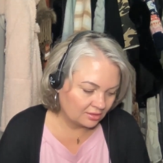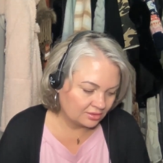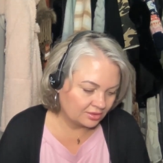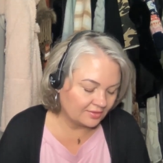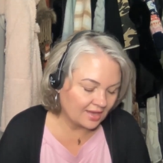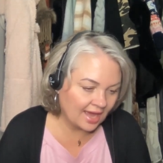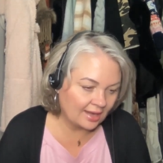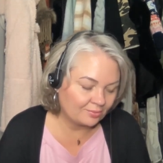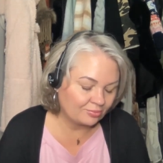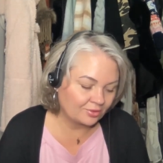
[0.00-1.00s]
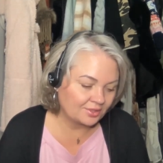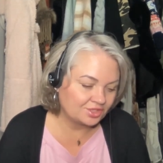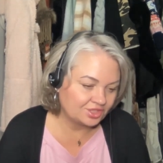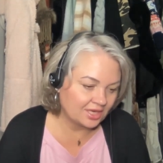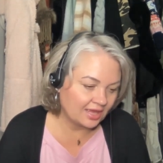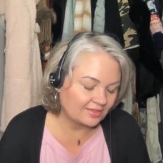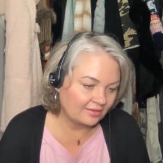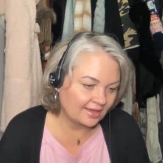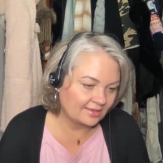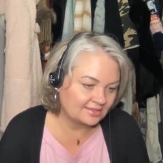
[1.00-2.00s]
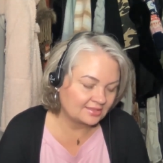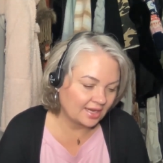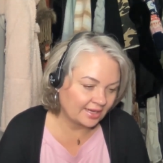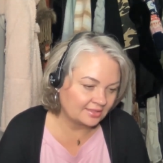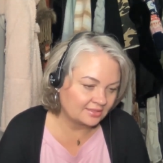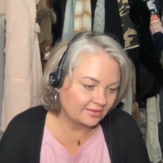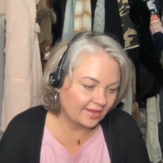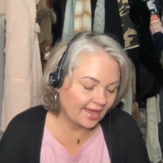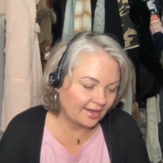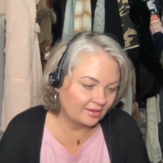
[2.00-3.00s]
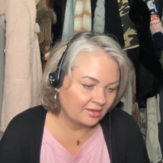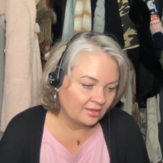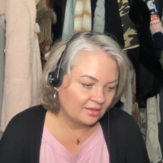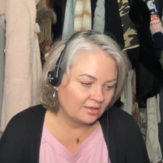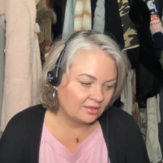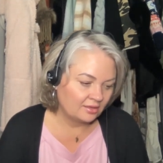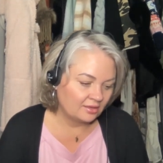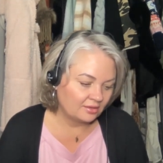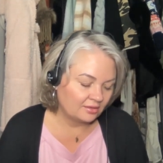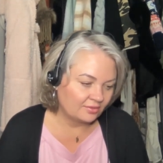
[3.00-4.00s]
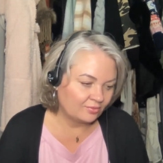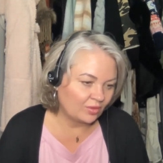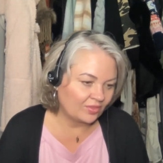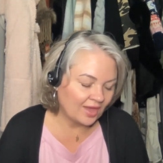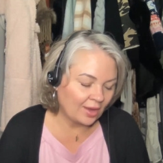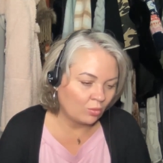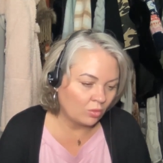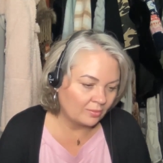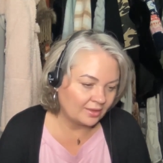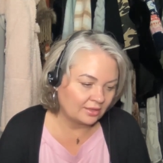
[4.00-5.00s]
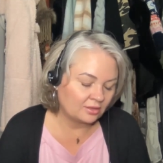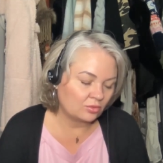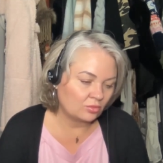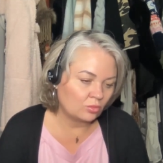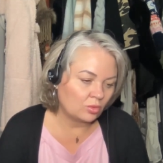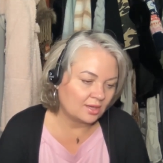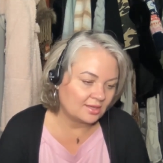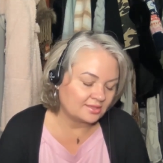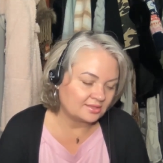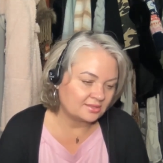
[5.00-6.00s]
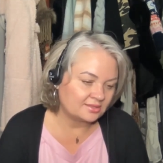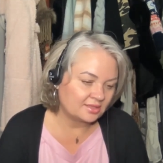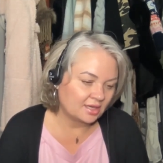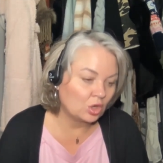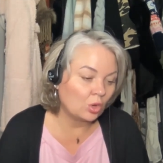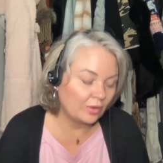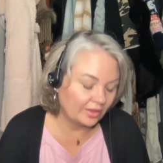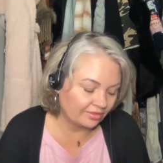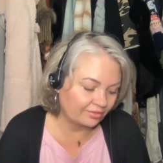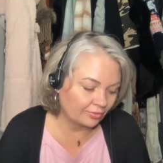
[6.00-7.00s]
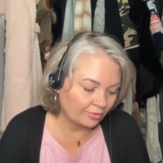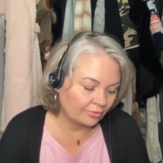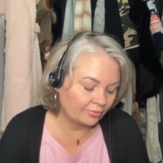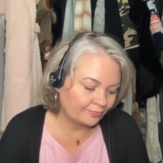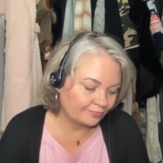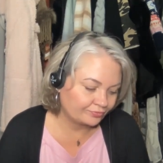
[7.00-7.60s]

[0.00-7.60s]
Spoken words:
to not appreciate that sight, that what that woman was going through